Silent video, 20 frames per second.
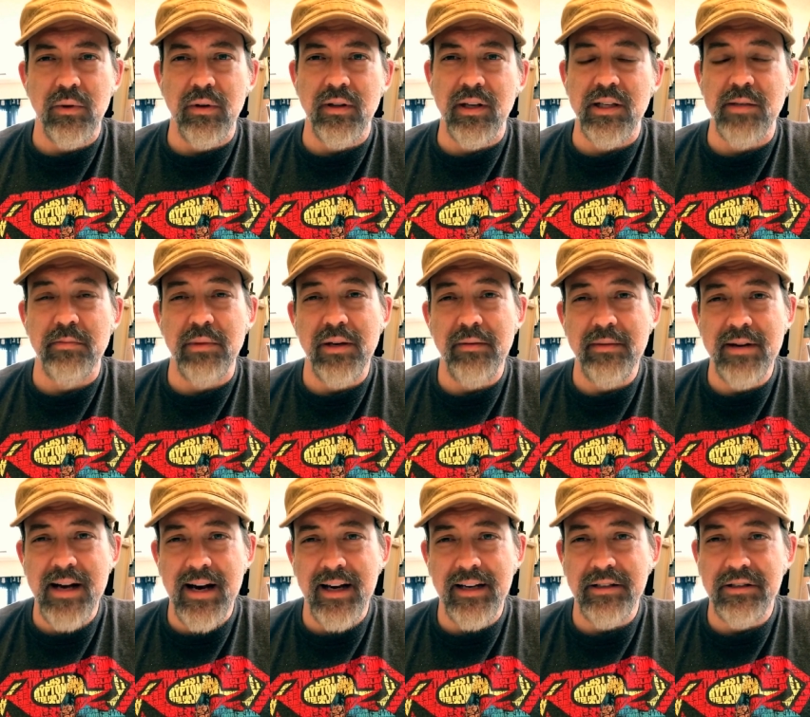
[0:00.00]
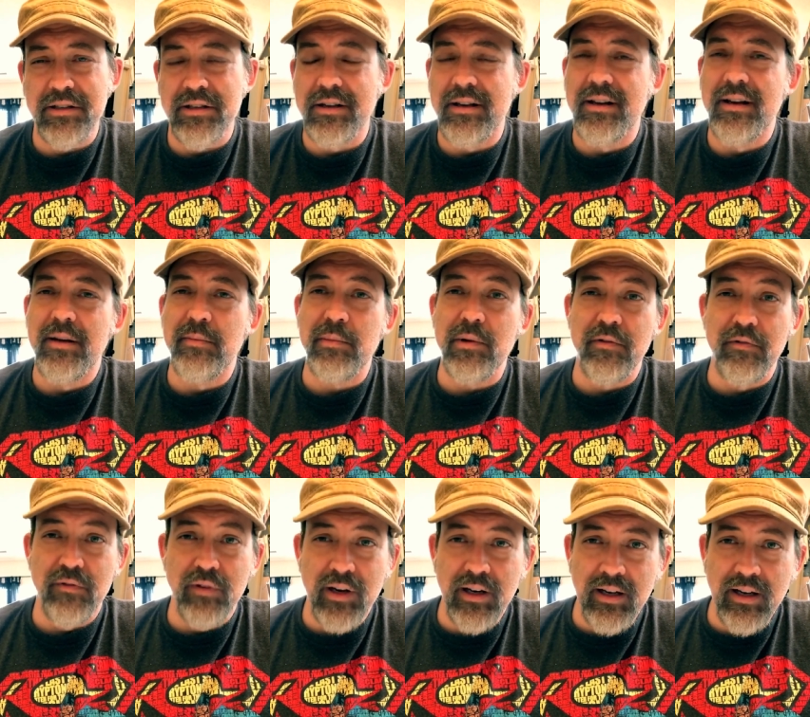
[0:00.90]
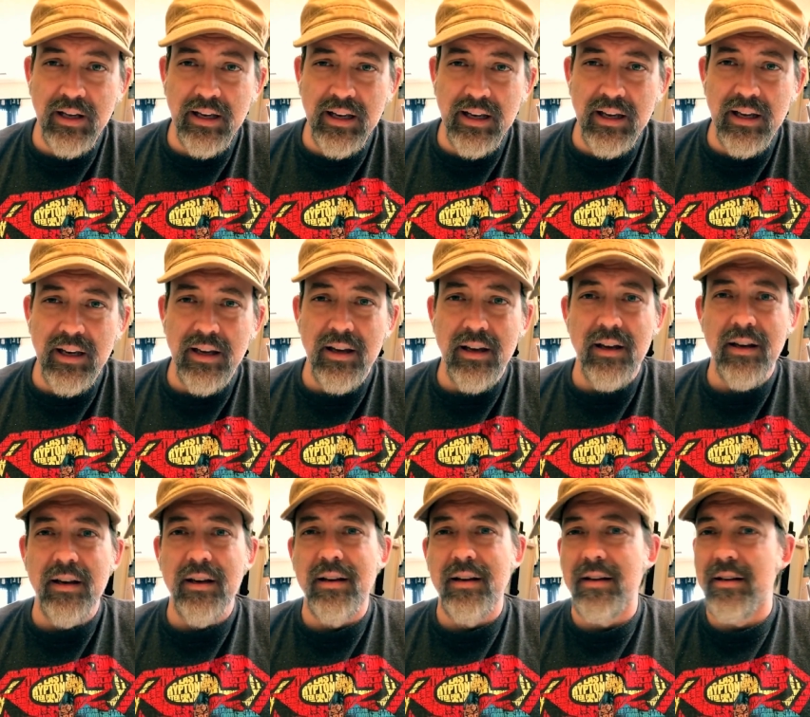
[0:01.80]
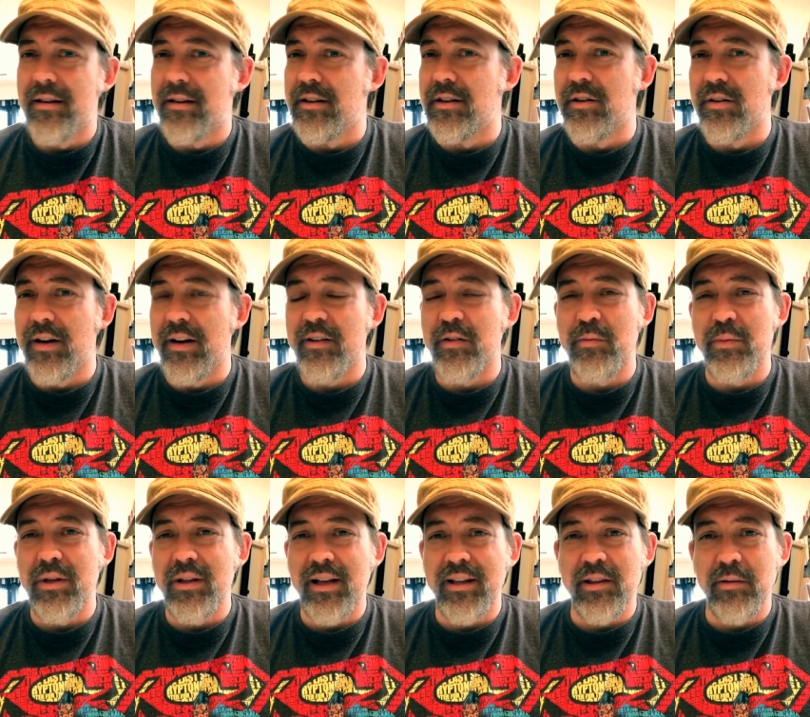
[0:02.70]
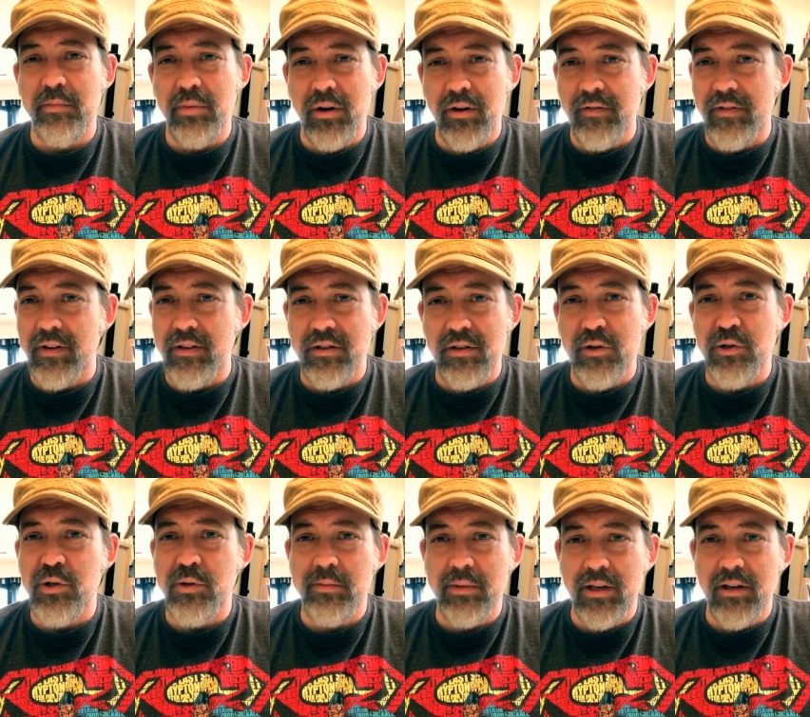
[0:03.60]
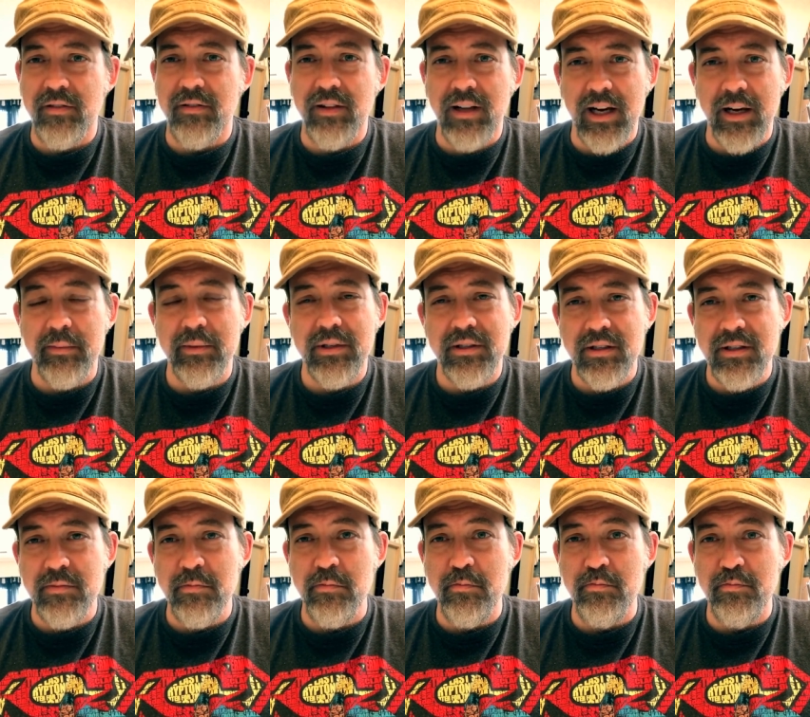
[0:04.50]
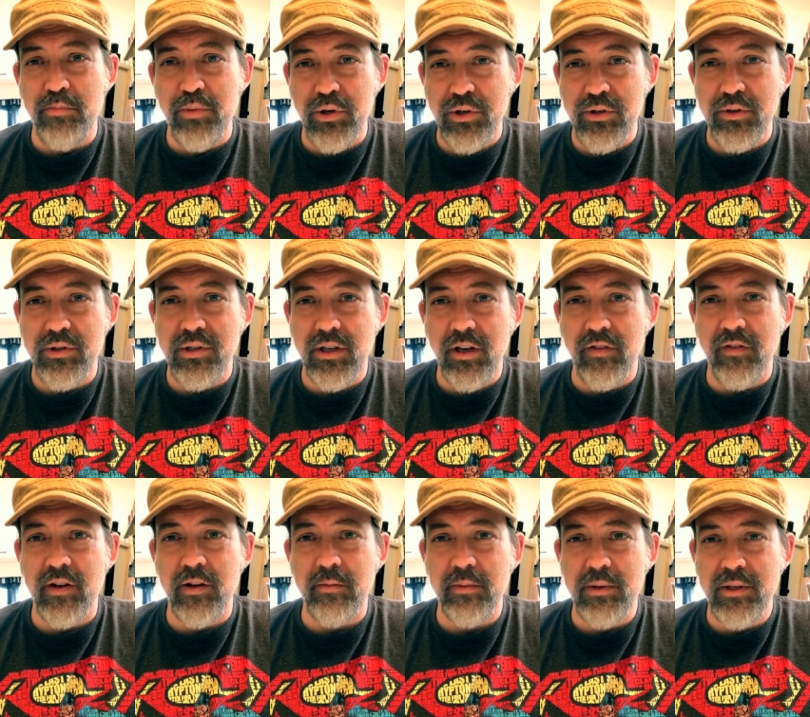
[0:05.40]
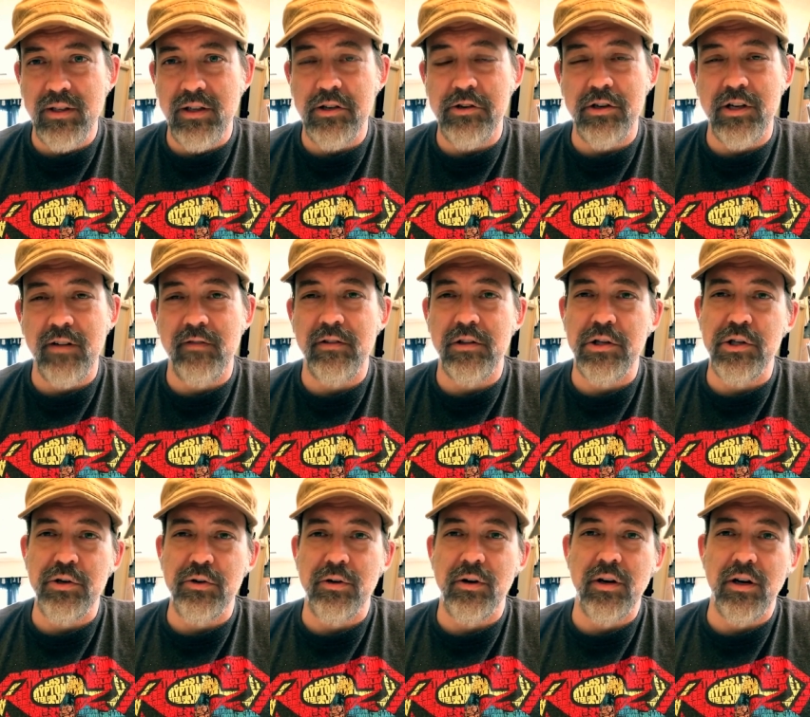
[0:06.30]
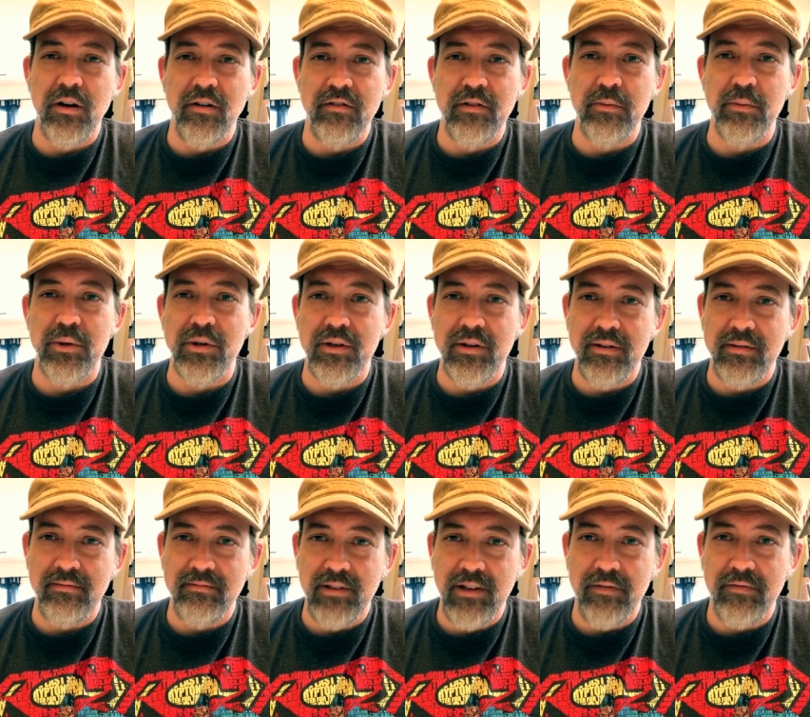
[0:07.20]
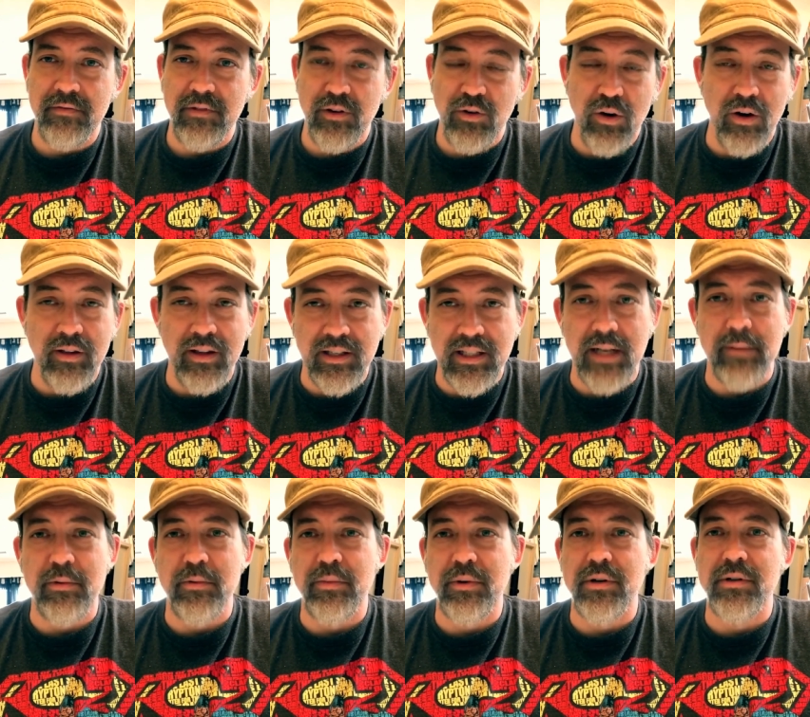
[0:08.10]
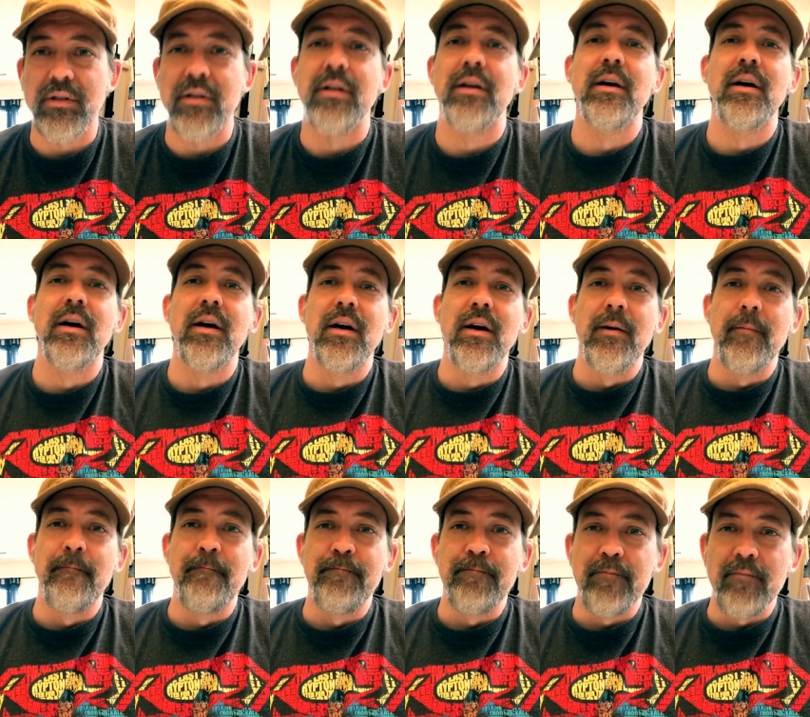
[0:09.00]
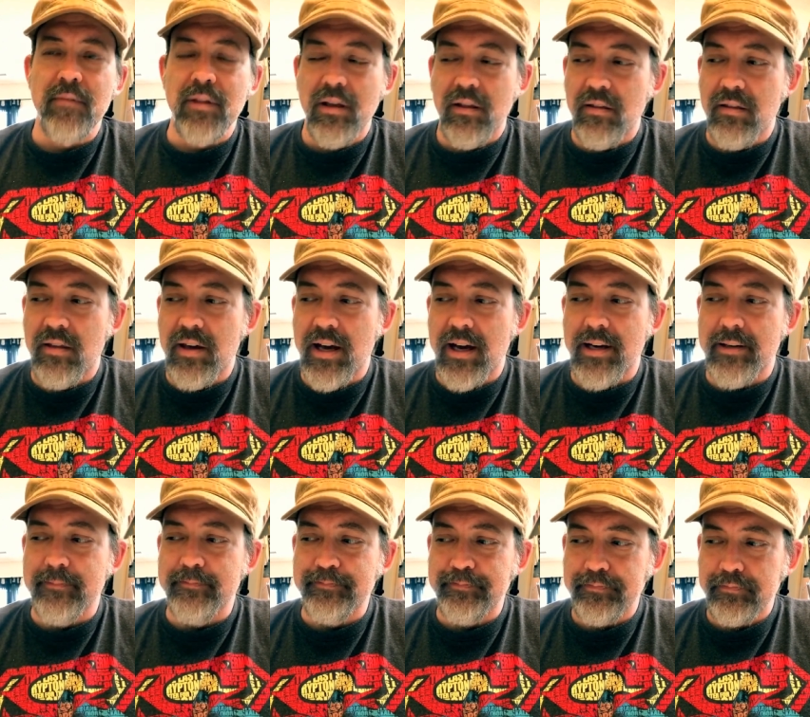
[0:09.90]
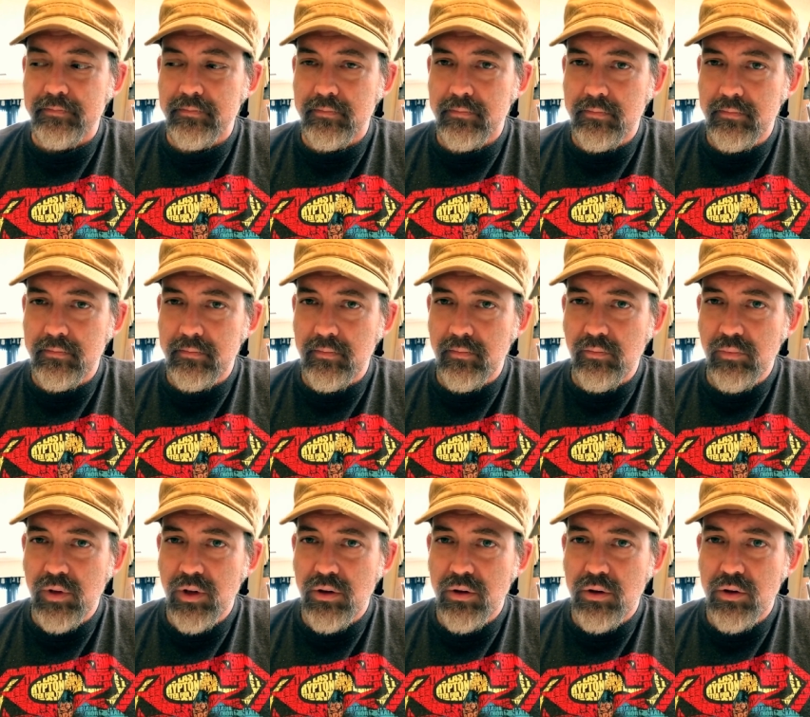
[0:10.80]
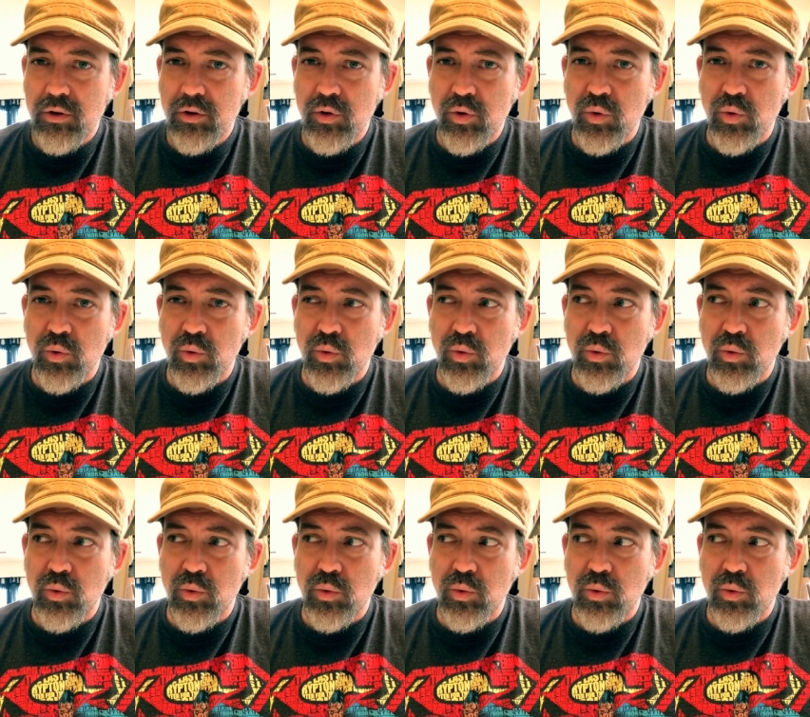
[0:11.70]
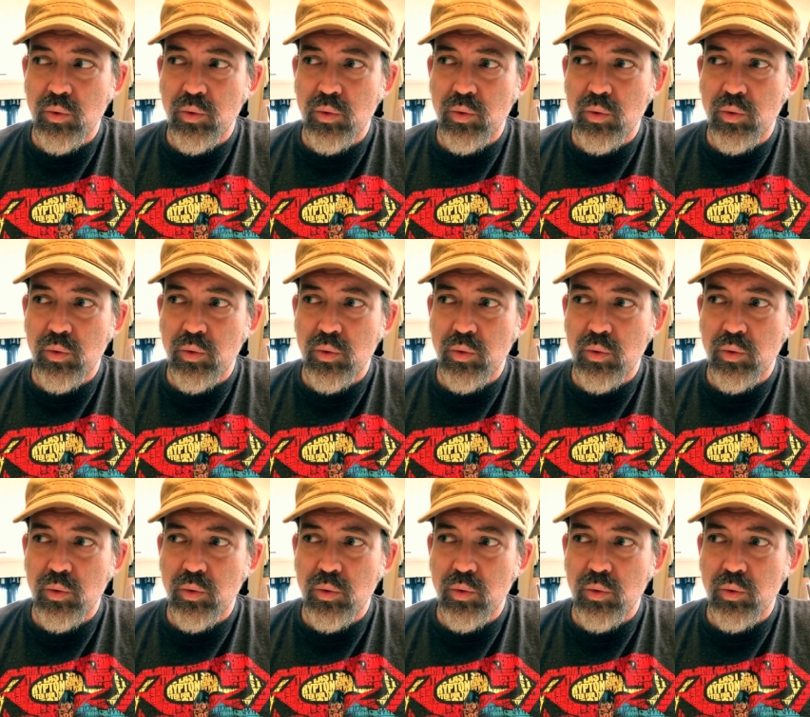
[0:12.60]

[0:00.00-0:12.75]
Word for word: one of the things. Be nice, be friendly. You don't have to be like the perfect social butterfly, but just put yourself in a position, even though you're uncomfortable, to, if you are that type of person, that you